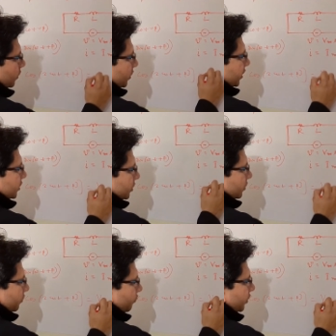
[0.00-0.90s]
down as
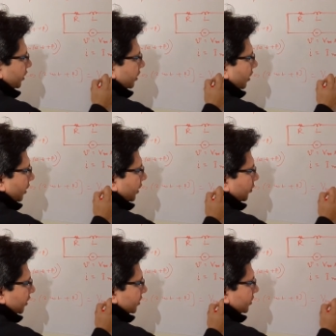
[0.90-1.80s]

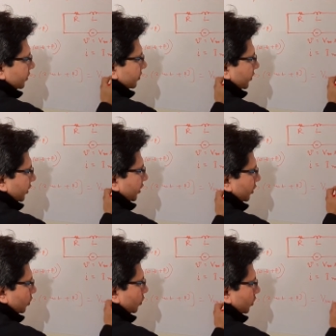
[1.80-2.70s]
VRMS
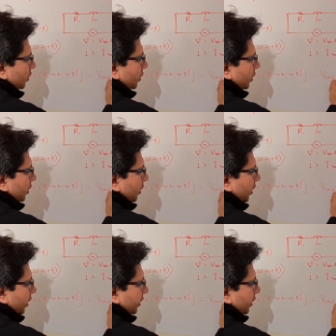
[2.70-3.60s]
into
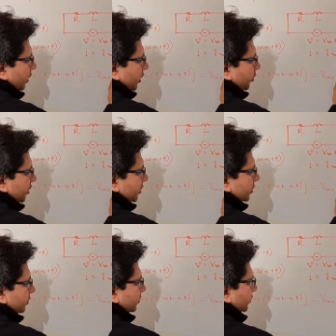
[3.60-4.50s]

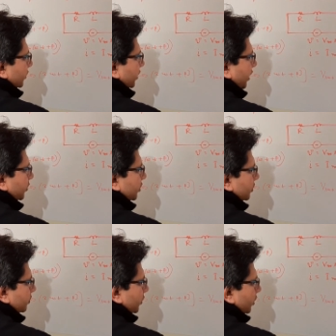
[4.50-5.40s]
IRMS times
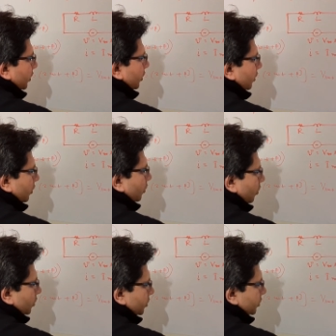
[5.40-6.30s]

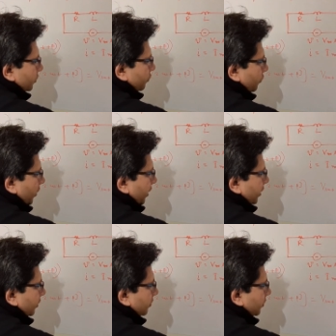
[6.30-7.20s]
cos
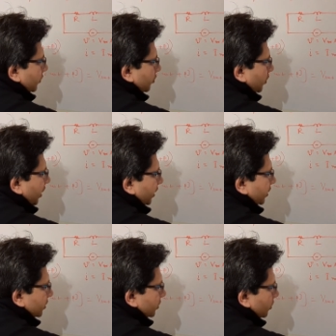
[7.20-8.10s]
phi
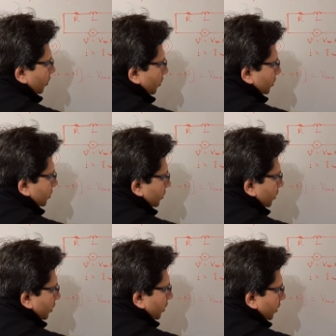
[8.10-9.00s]
minus cos
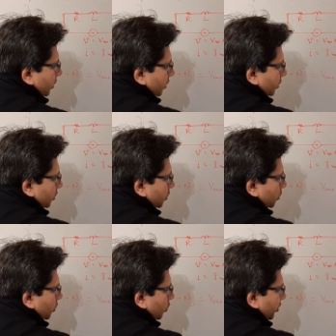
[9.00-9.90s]

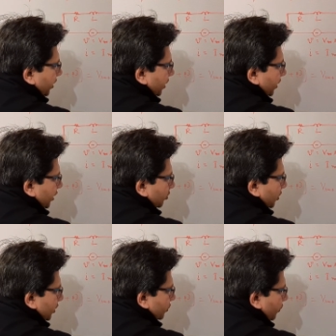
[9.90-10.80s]
2 omega t
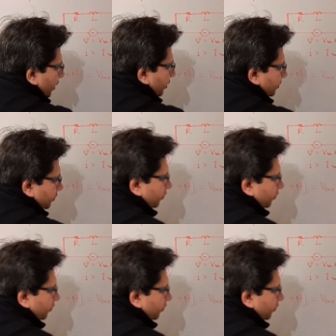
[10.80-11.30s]
plus phi.